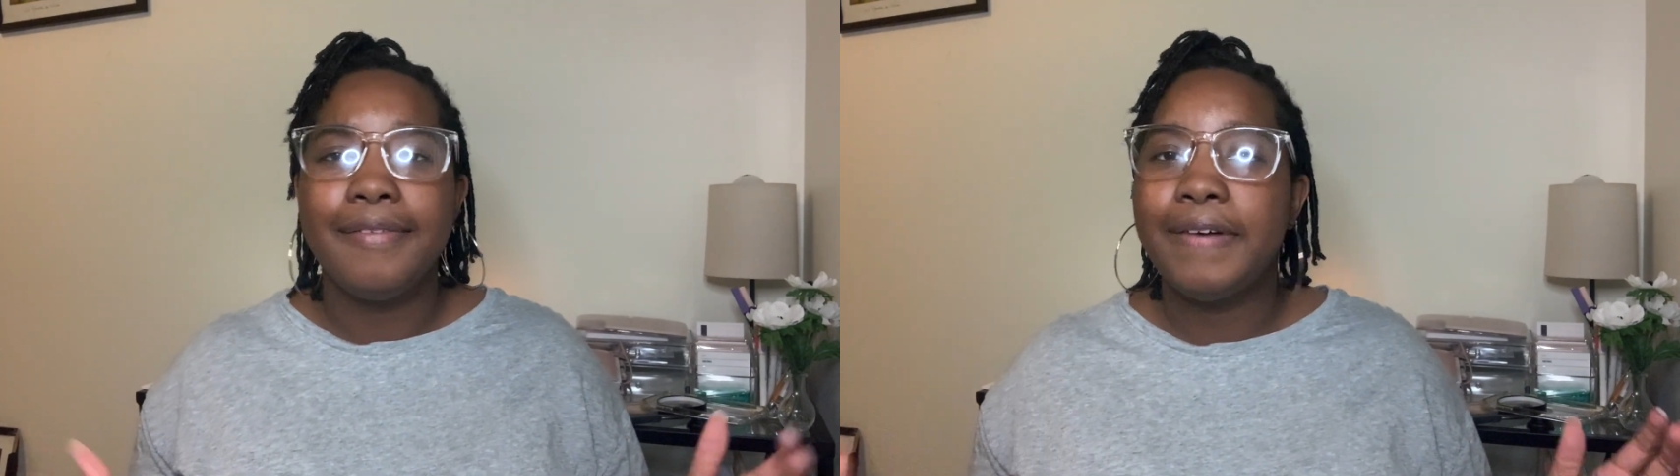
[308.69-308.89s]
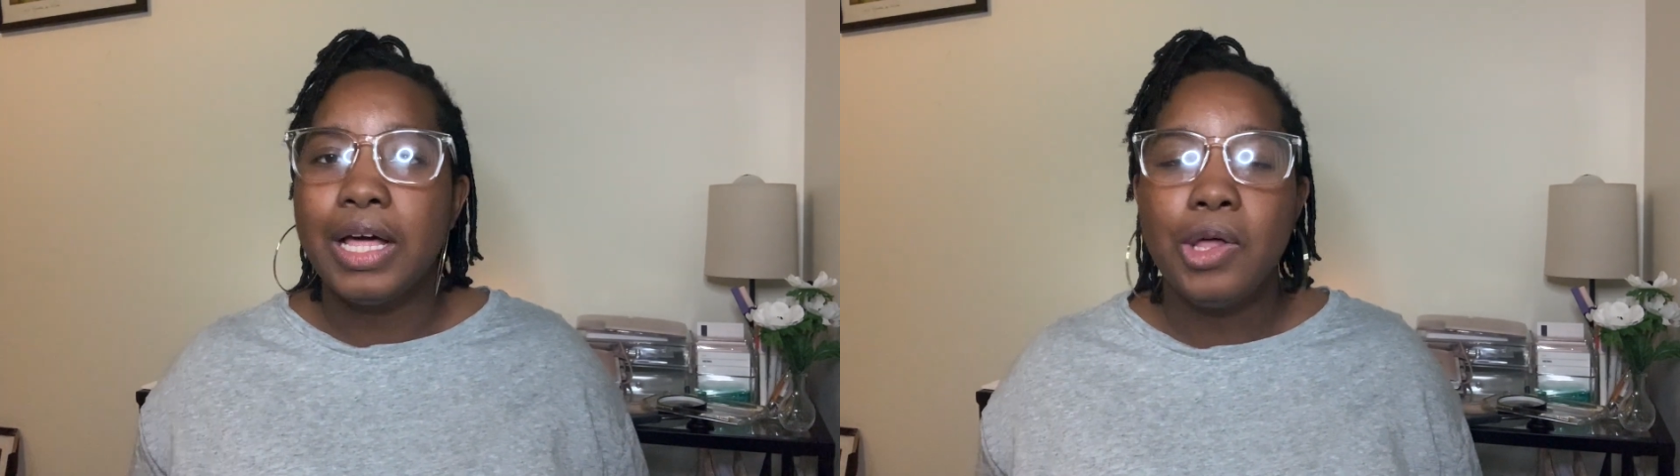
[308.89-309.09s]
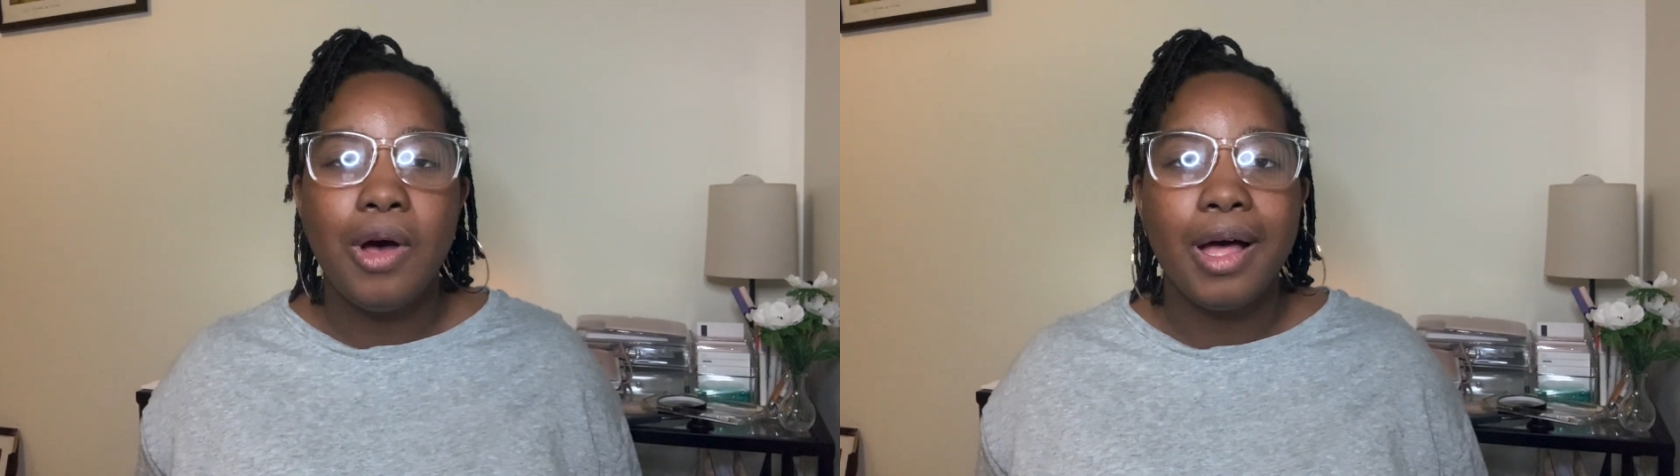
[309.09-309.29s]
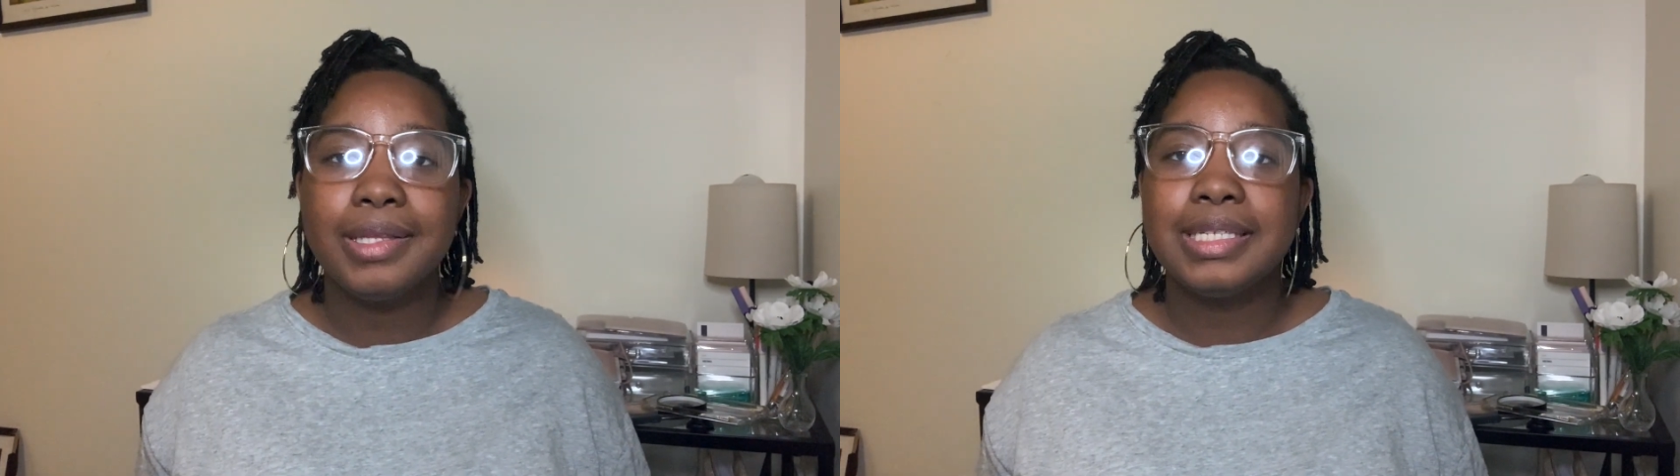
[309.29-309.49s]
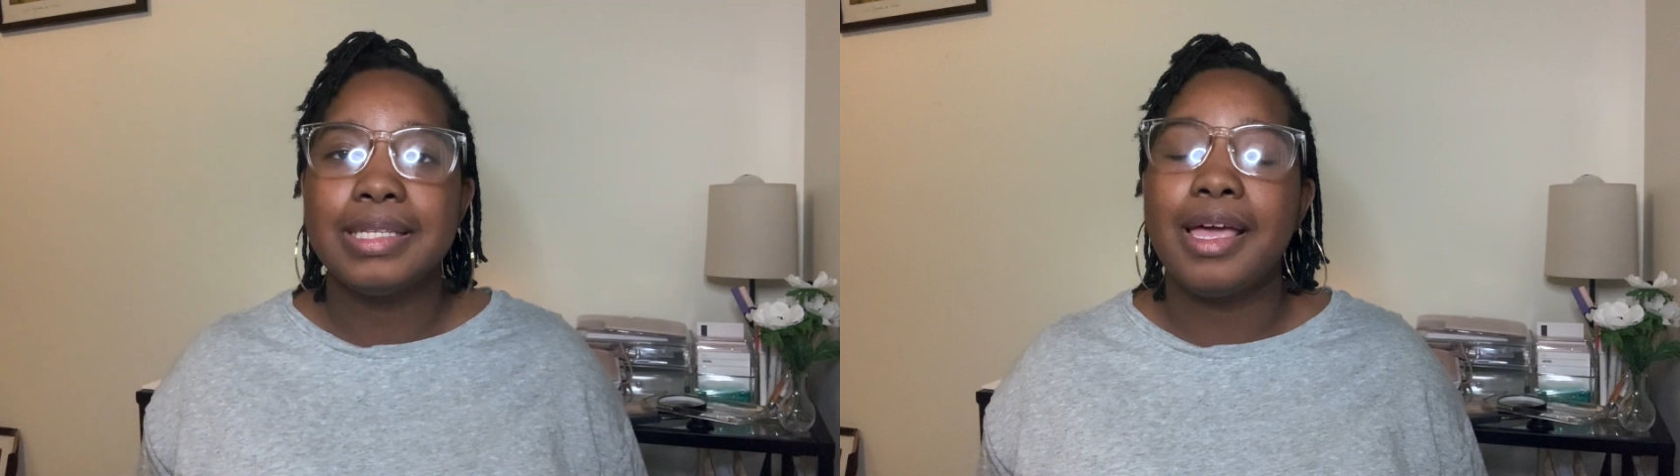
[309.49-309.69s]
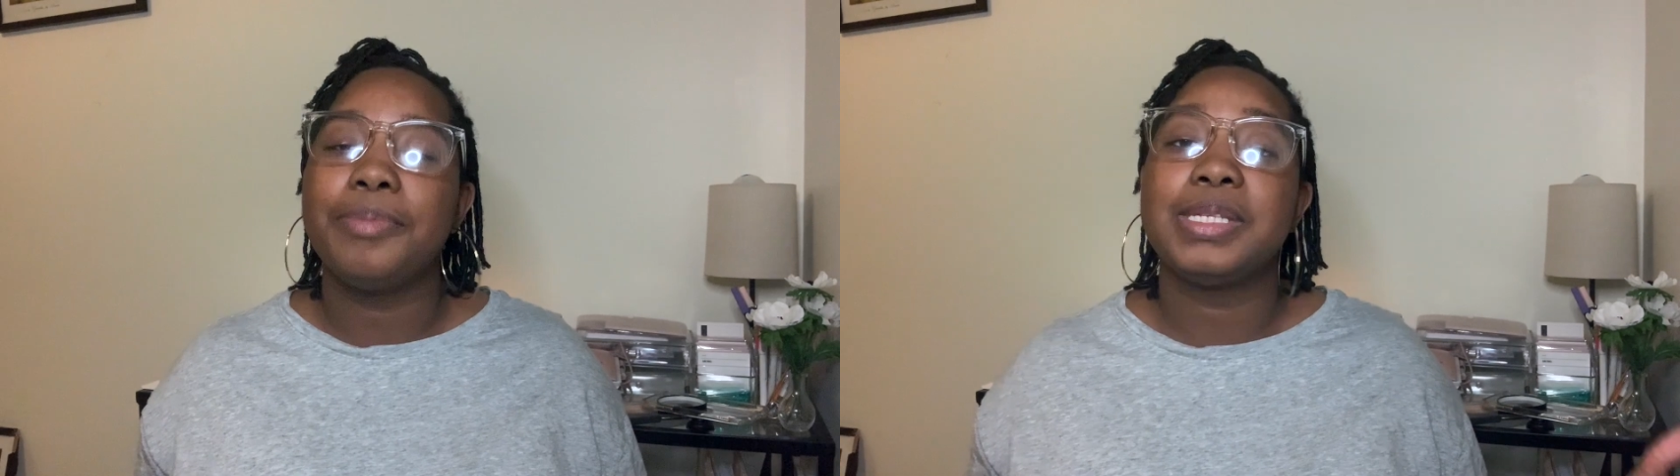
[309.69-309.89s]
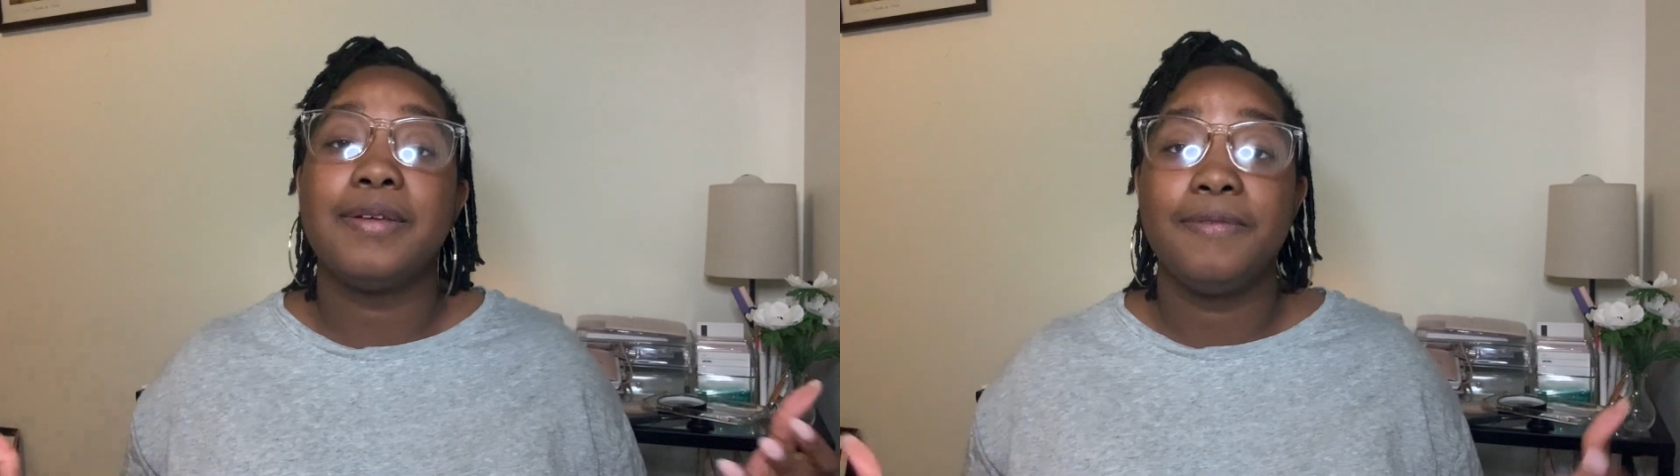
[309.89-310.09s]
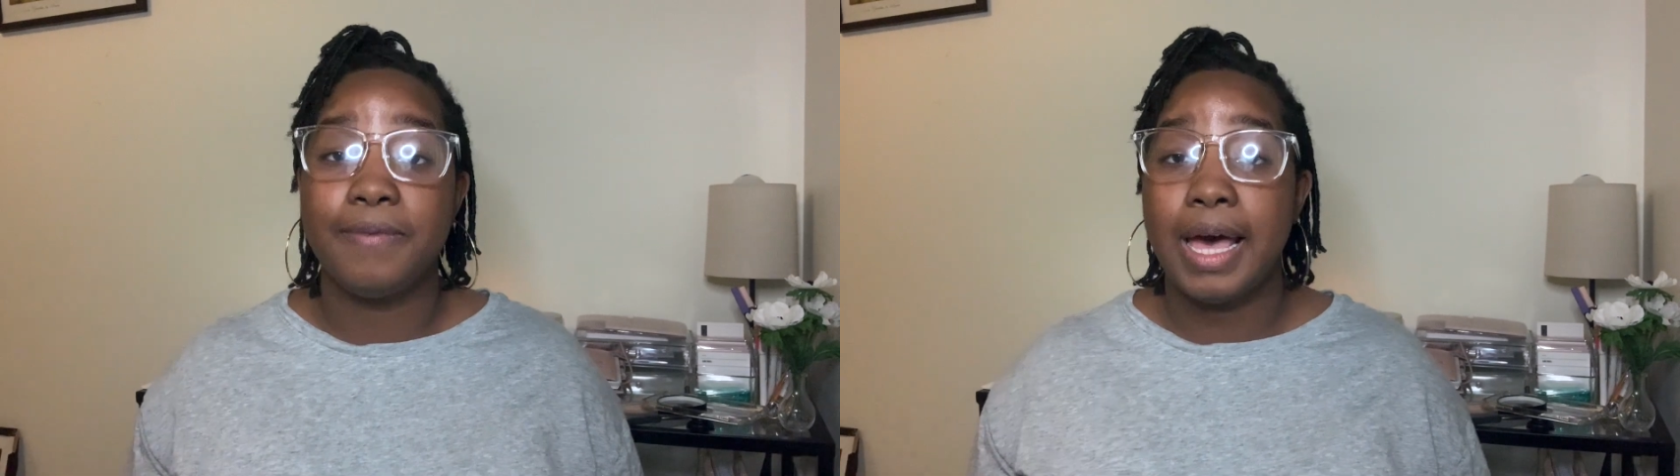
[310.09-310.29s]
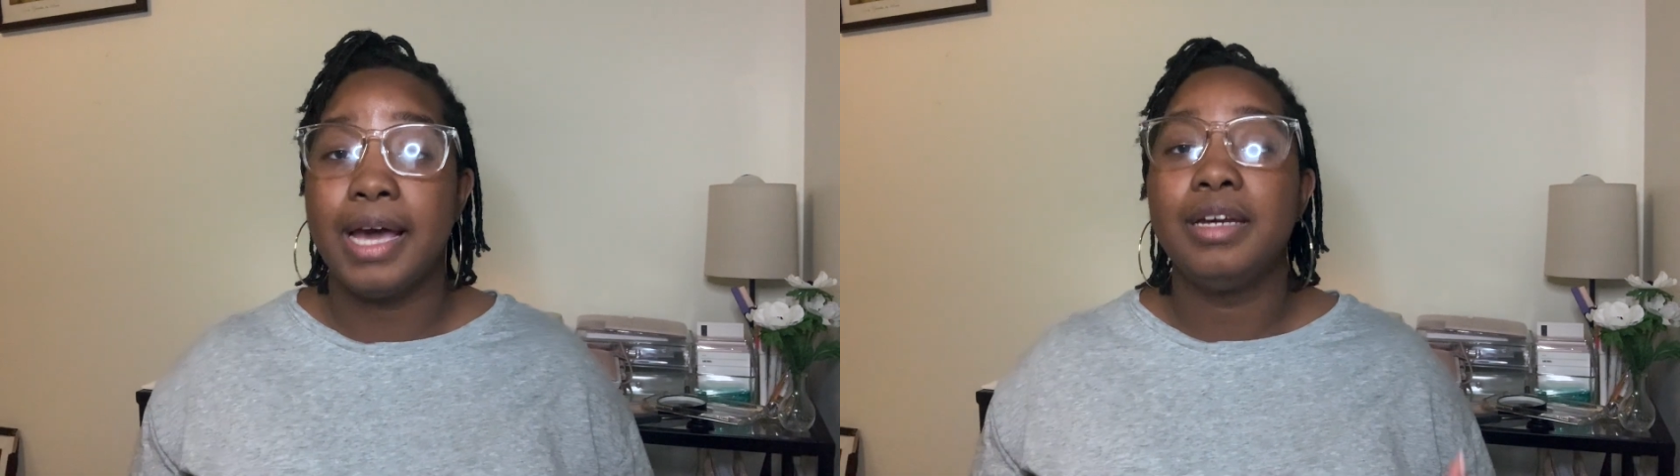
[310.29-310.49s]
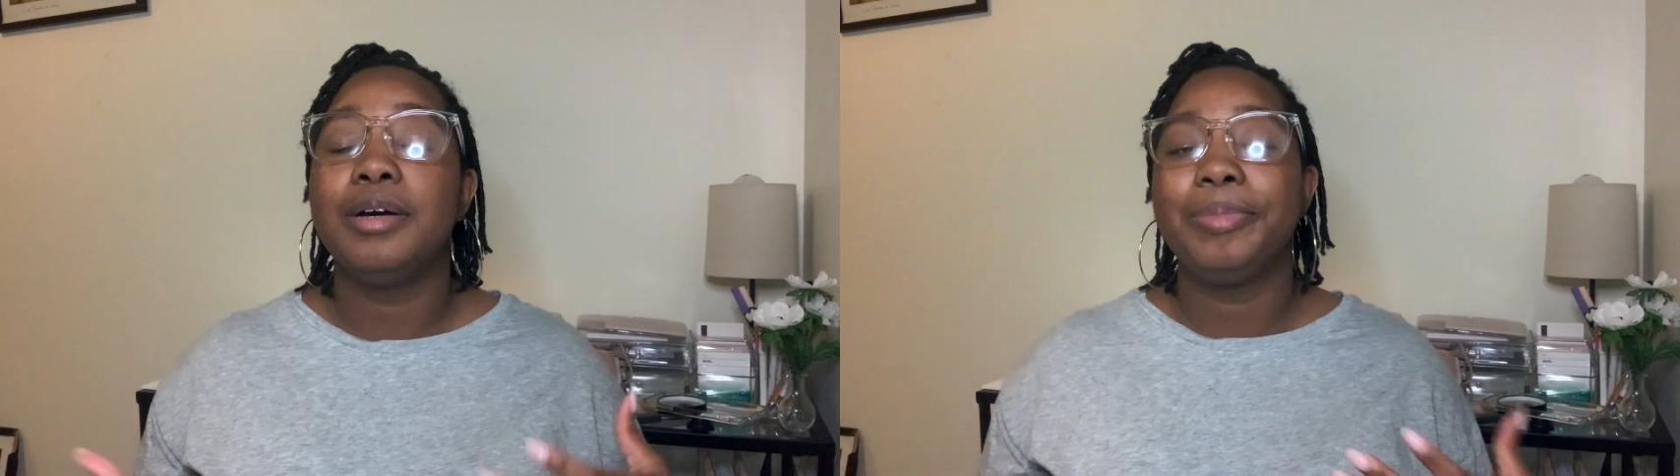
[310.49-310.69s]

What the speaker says: follow all the steps and find a